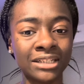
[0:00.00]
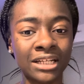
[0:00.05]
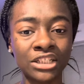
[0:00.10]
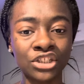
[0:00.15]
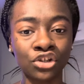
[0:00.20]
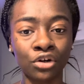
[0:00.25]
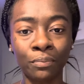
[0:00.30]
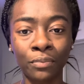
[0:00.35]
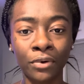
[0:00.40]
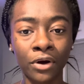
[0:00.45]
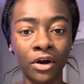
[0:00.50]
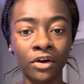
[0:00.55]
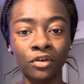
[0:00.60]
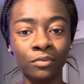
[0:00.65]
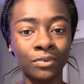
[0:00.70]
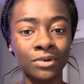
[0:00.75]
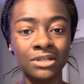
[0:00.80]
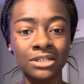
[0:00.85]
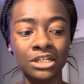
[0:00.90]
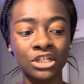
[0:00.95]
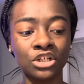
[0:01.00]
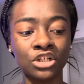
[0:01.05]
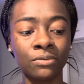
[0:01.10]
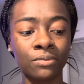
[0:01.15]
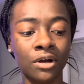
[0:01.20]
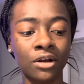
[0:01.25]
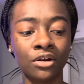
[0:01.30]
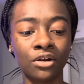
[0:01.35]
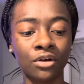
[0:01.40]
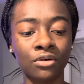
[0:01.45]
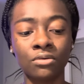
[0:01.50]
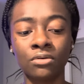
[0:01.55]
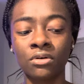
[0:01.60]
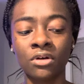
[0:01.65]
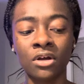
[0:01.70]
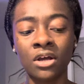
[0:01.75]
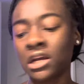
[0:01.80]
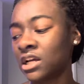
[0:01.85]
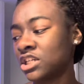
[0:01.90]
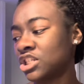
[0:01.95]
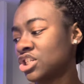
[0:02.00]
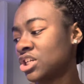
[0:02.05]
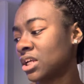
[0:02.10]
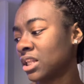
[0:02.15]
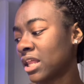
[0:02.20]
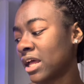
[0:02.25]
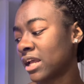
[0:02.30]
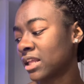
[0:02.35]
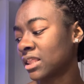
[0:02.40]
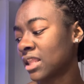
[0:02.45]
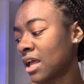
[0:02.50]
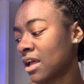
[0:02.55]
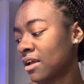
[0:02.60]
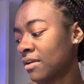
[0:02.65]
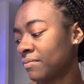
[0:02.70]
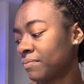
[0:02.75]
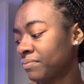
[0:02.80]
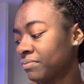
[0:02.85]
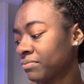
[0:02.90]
that's your party plus that's your party know shit like that